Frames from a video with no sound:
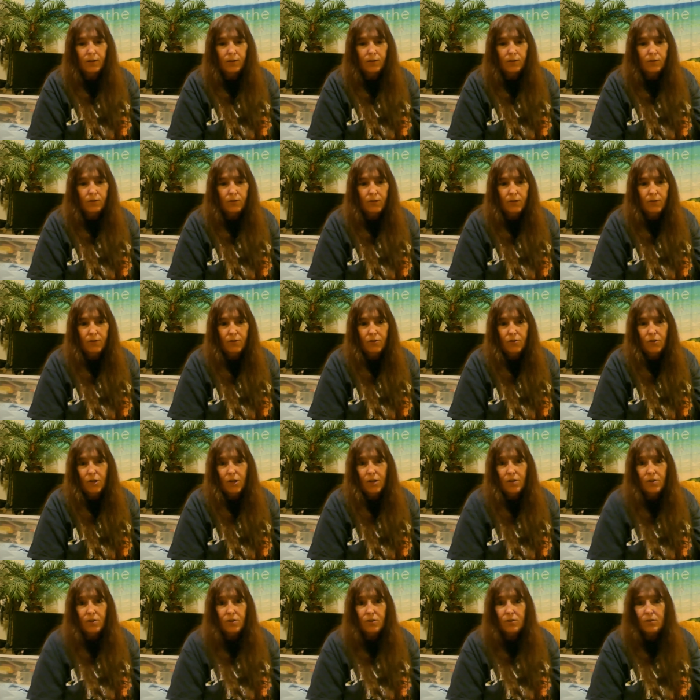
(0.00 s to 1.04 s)
Don't leave your
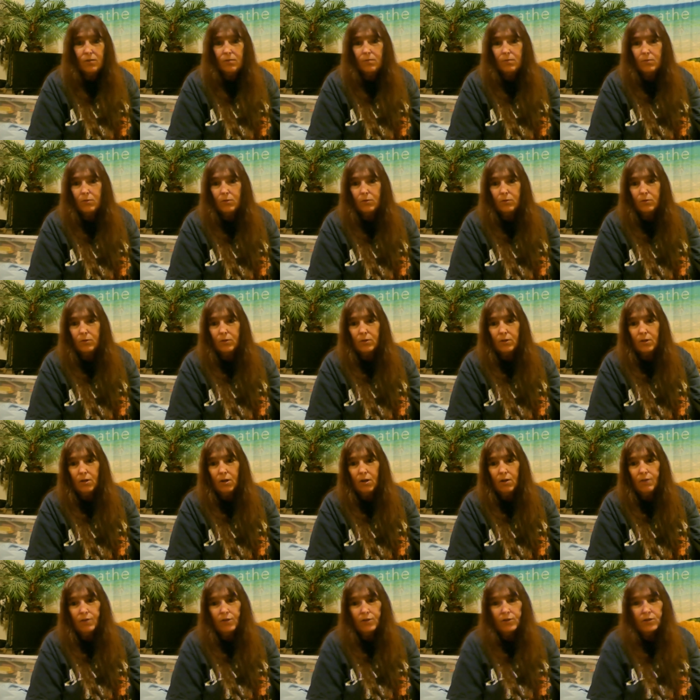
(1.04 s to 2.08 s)
trash, don't
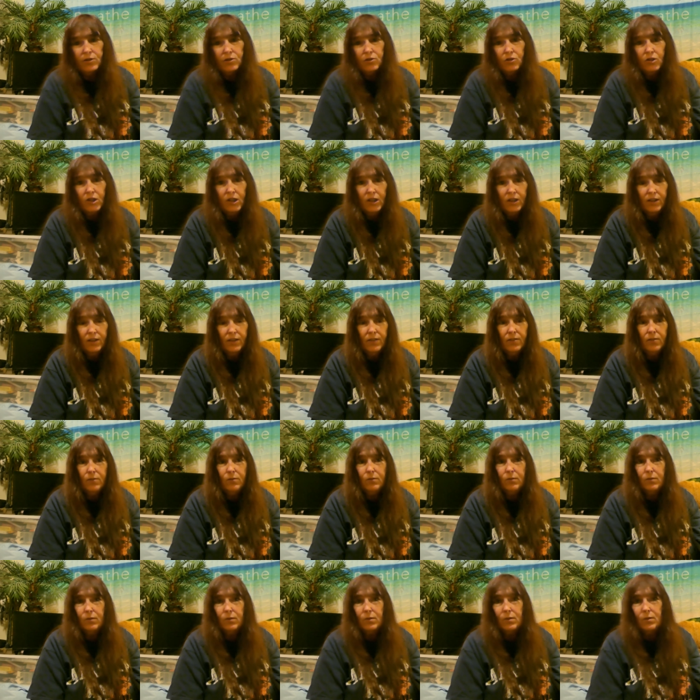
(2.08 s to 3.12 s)
carve on the trees, don't
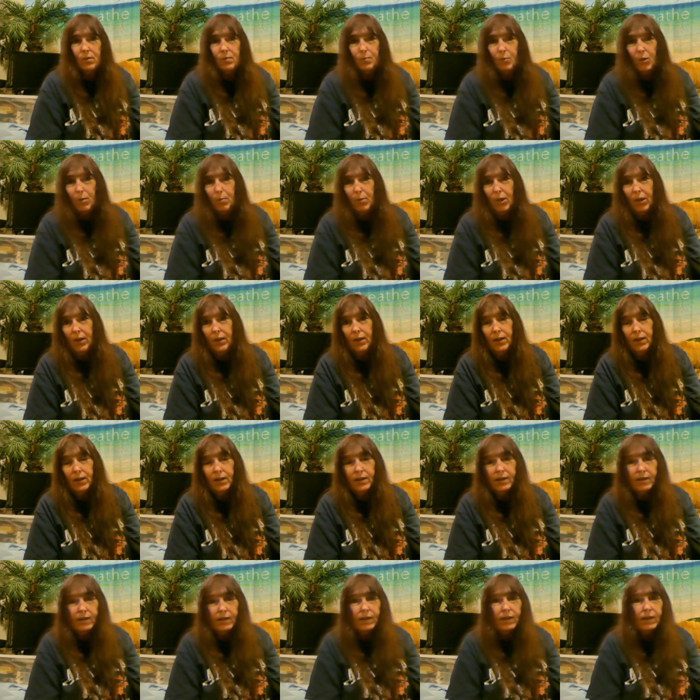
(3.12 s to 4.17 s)
spray paint
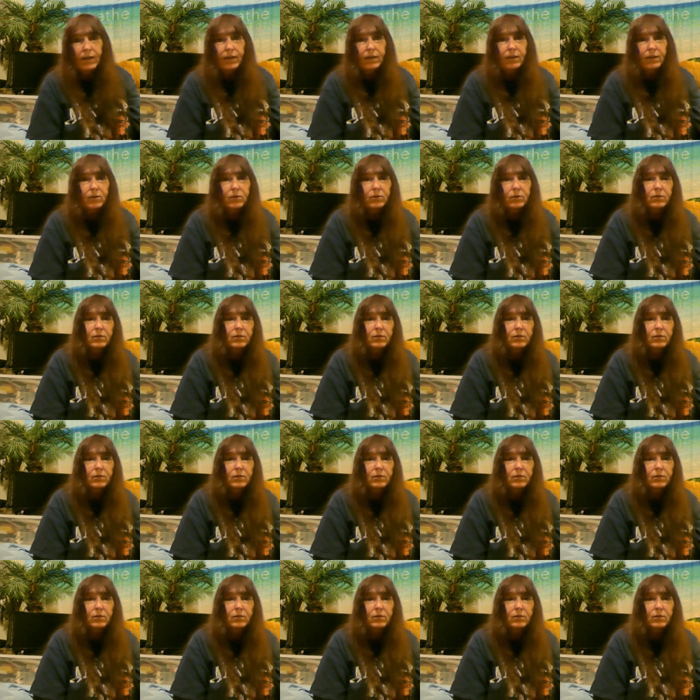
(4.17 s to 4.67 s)
anything, don't